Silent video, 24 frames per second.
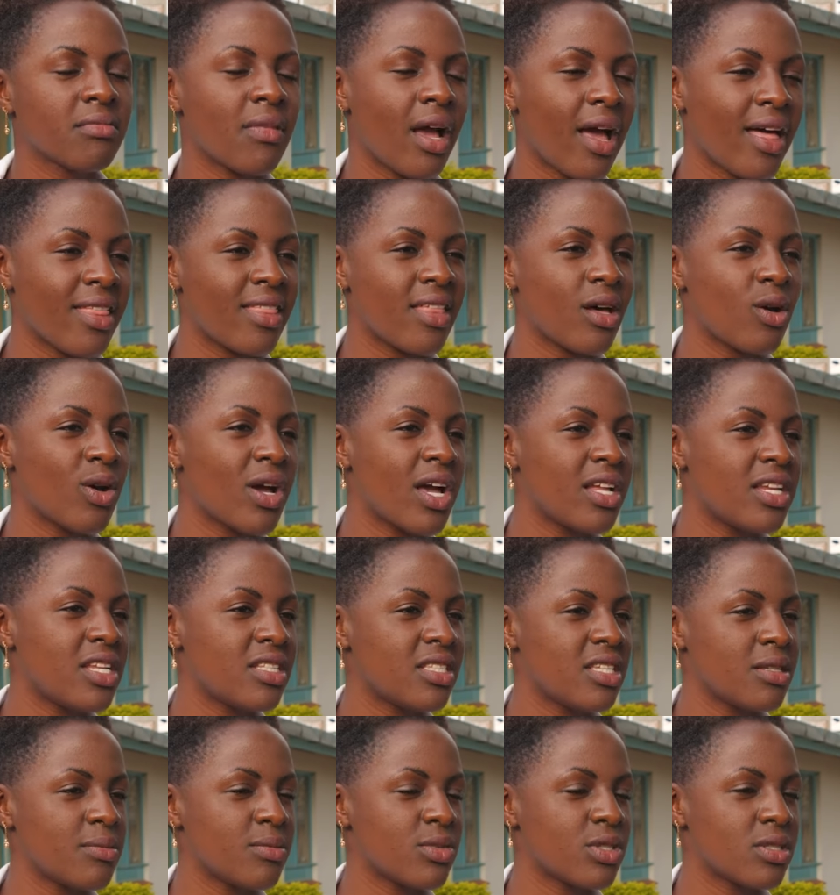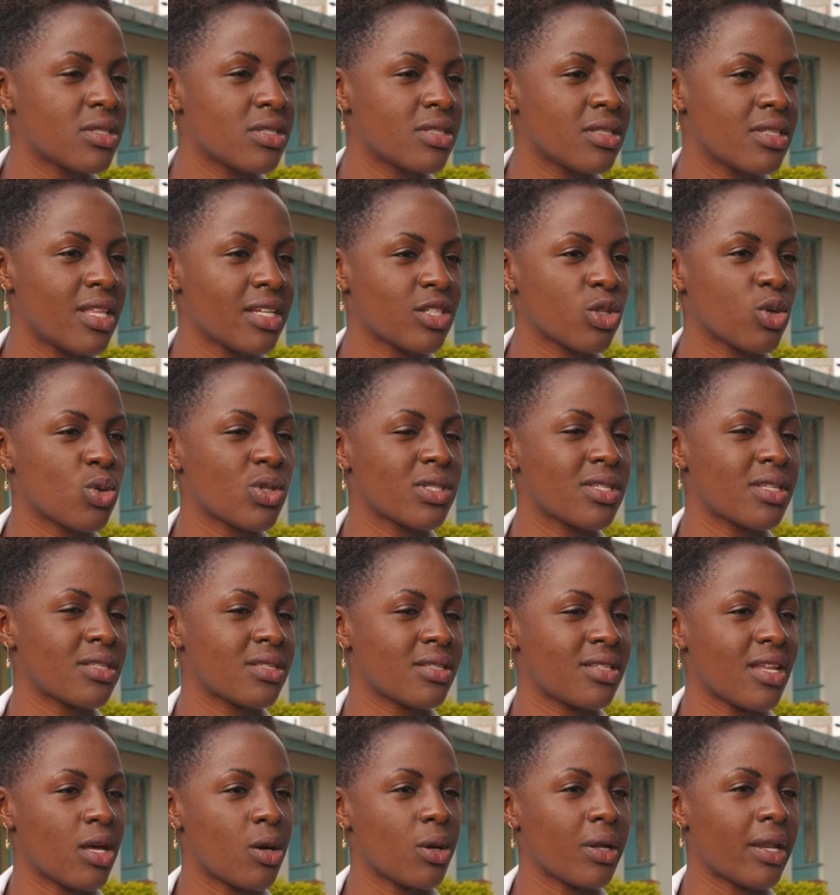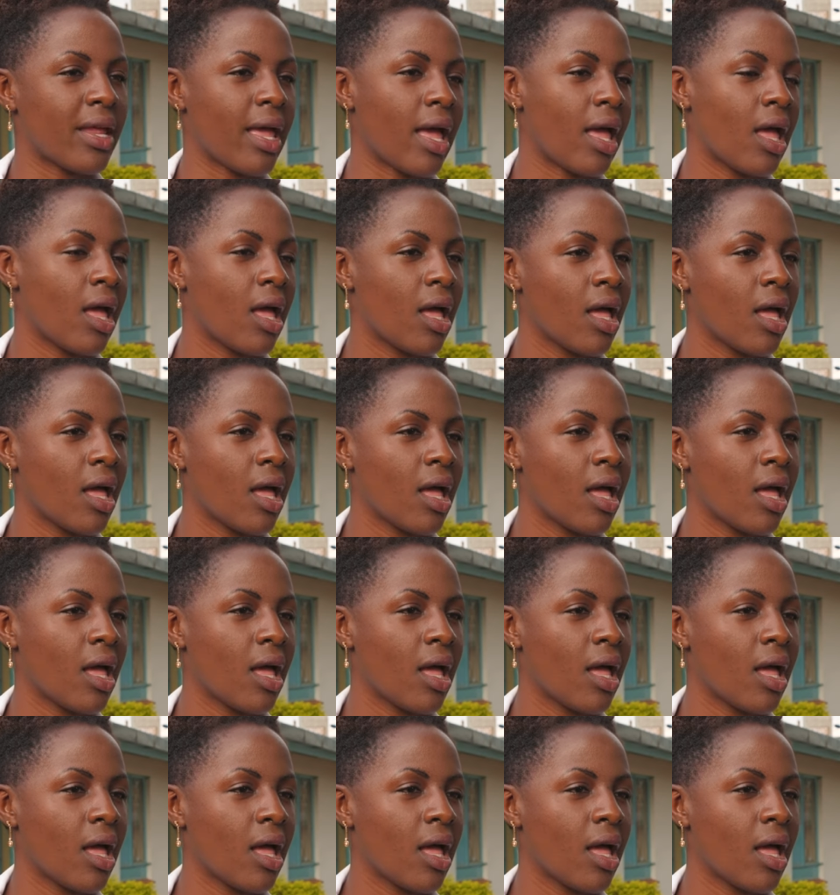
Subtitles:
Other organisms that causes diarrhea.